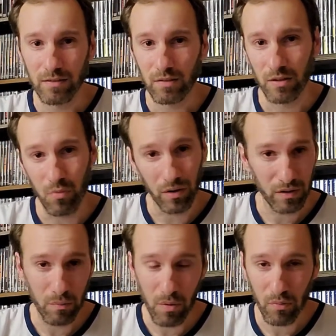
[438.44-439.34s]
you wanted
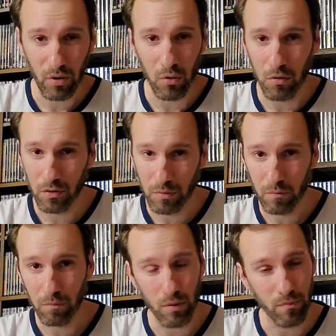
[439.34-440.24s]
to put Braun over,
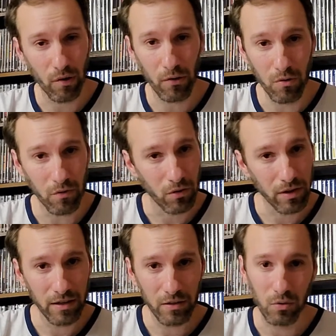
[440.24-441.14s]
put Braun over.
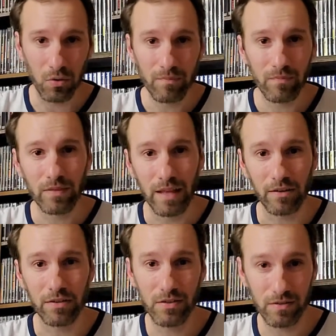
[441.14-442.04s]
Okay, cool. Now
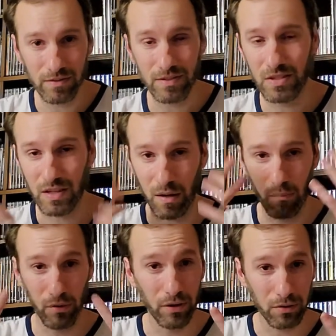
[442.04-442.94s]
you, it's gonna
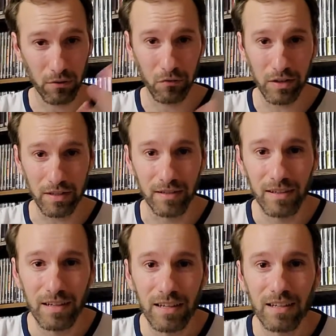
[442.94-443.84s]
bring out the Fiend.
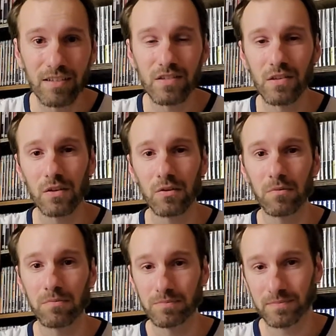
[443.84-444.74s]

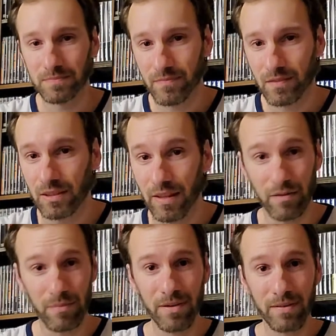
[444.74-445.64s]
So, let
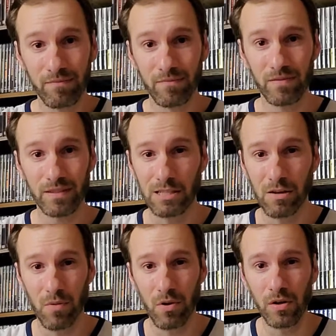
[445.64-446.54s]
him in.
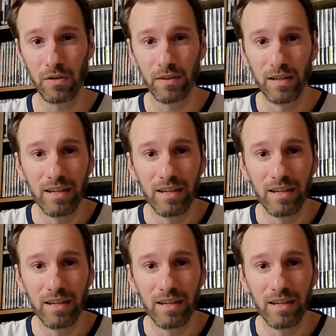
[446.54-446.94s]
Let me in